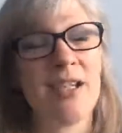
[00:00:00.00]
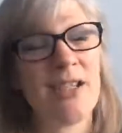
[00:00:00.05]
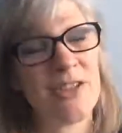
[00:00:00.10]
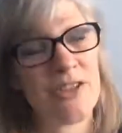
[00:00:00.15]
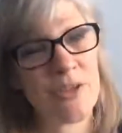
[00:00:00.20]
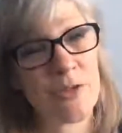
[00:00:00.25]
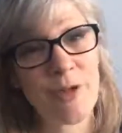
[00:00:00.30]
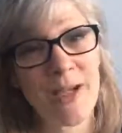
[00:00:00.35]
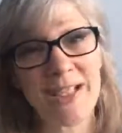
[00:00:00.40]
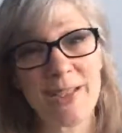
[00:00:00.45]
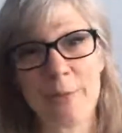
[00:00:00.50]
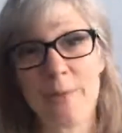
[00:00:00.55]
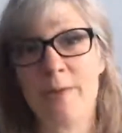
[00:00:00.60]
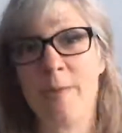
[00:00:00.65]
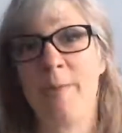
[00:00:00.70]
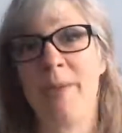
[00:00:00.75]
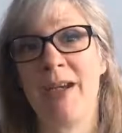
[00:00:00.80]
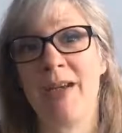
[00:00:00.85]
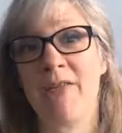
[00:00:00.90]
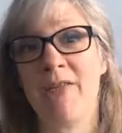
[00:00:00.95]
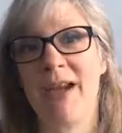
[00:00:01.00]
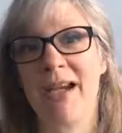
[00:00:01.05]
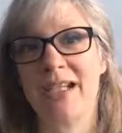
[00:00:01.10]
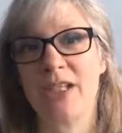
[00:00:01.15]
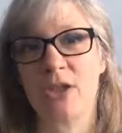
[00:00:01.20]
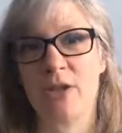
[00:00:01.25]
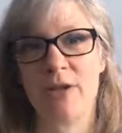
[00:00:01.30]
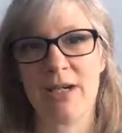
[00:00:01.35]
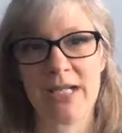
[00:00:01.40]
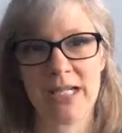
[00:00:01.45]
Stress was a big
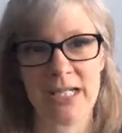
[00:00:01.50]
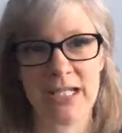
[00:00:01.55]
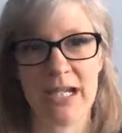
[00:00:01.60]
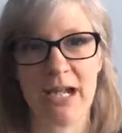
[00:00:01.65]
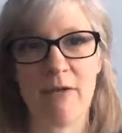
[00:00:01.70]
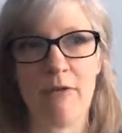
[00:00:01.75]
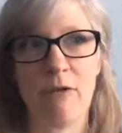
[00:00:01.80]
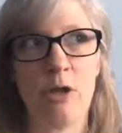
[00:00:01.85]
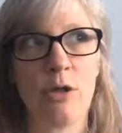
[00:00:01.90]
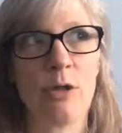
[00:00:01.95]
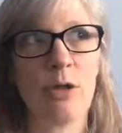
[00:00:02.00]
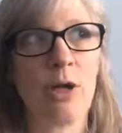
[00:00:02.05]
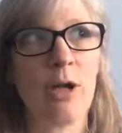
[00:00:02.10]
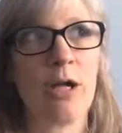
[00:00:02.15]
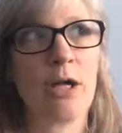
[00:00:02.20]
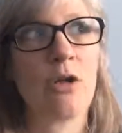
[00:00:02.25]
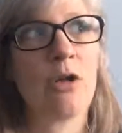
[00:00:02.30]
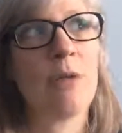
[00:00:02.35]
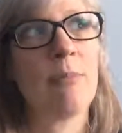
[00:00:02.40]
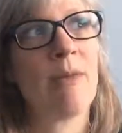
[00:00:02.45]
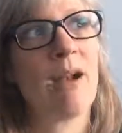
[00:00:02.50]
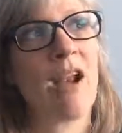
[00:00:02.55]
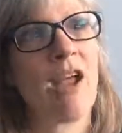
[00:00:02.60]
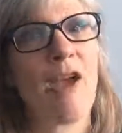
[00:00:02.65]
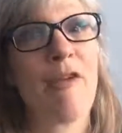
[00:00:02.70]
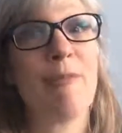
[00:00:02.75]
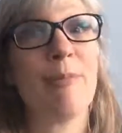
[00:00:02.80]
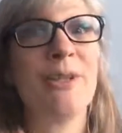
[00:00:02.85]
factor. I did have a lot going on in my life,